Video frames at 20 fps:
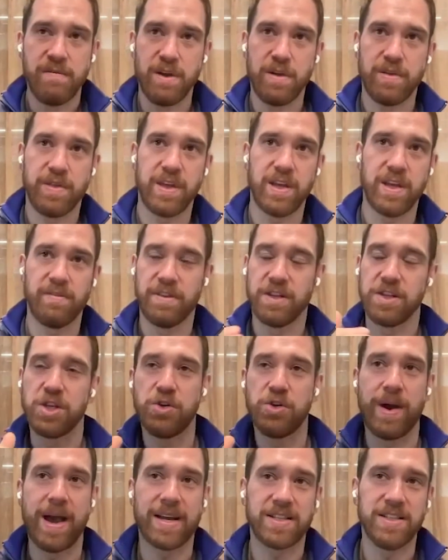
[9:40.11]
you think of the
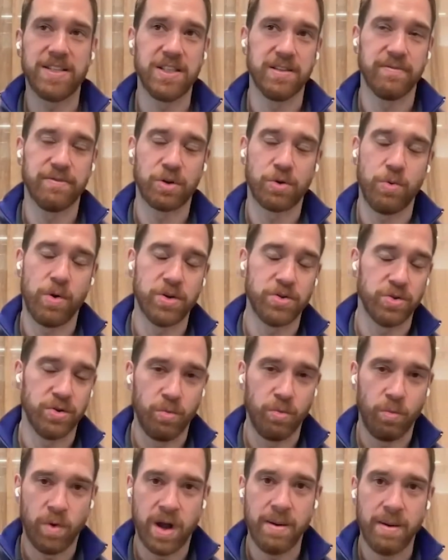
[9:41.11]
two axes of a
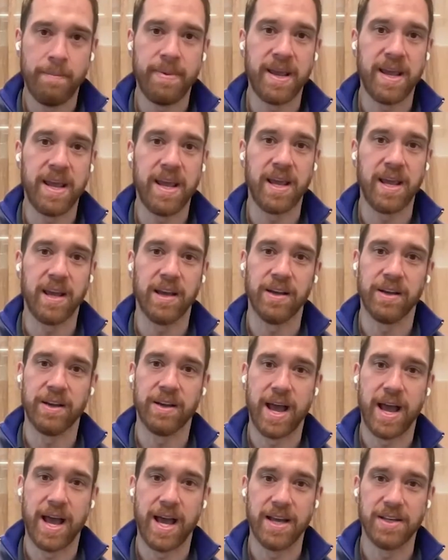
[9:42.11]
quadrant one being
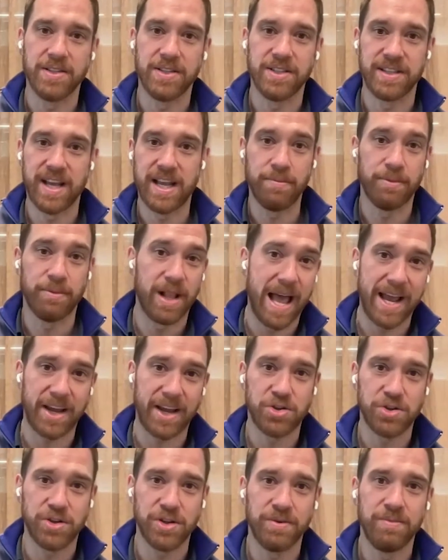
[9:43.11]
uh, sustainable
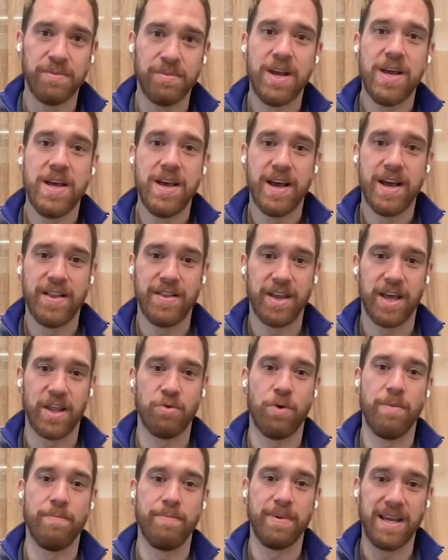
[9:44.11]
action and the
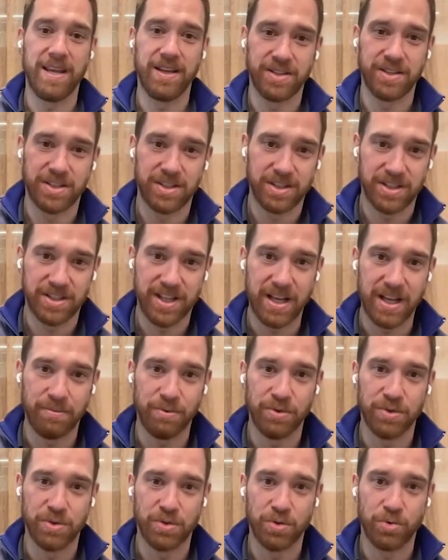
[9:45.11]
other one being
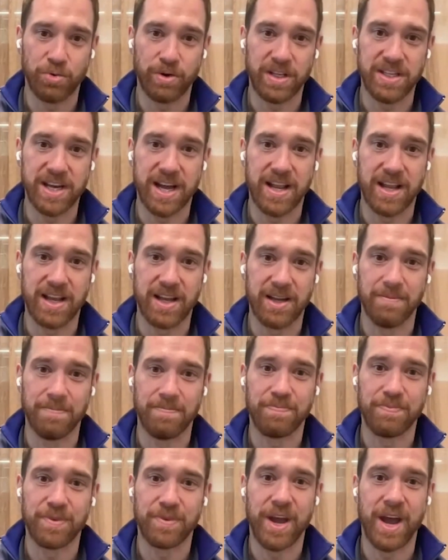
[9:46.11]
sustainable storytelling.
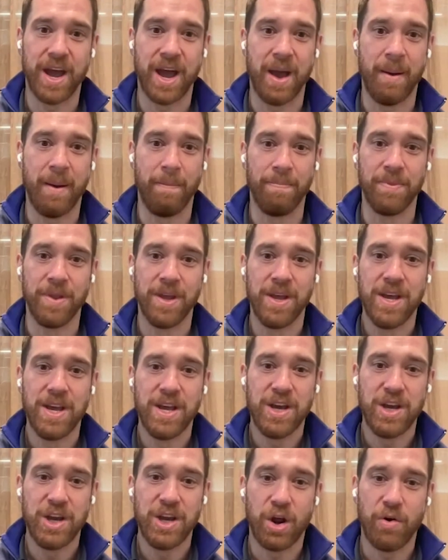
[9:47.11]
Um,
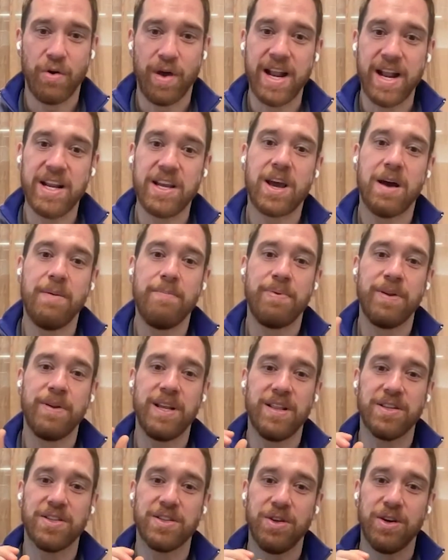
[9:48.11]
you know, any
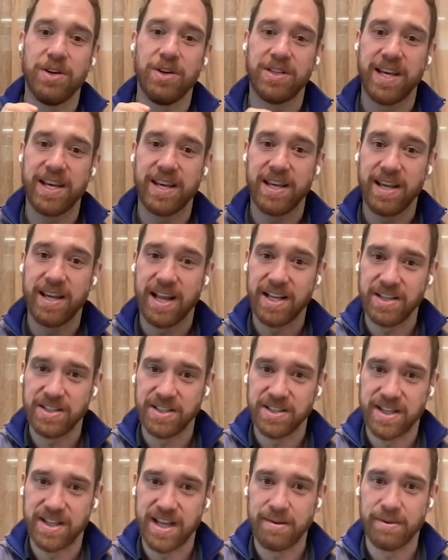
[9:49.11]
company that's not taking any
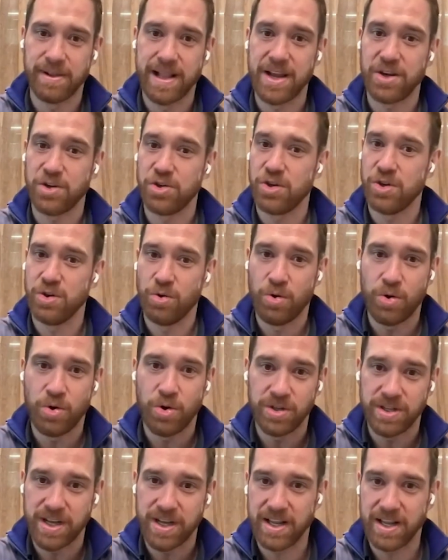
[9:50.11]
sustainable action
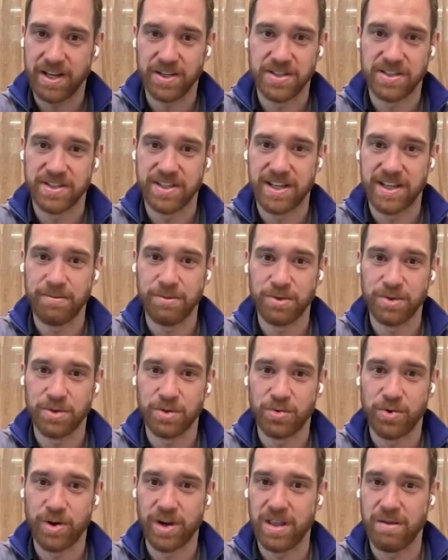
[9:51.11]
or telling a sustainable
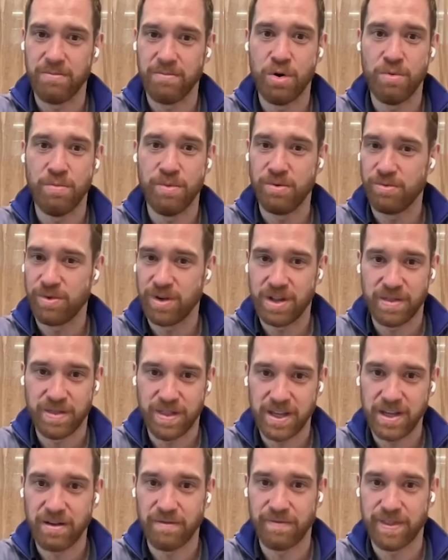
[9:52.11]
story at the moment, we can
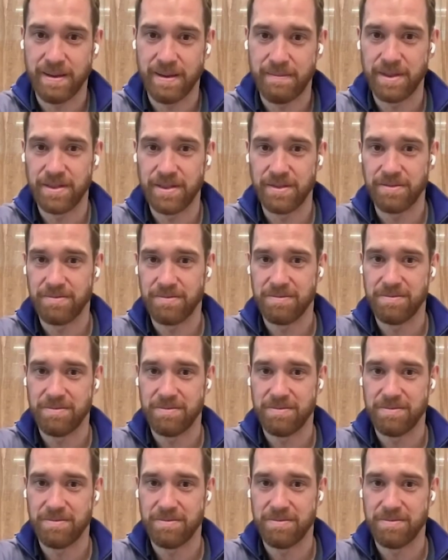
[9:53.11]
think of them in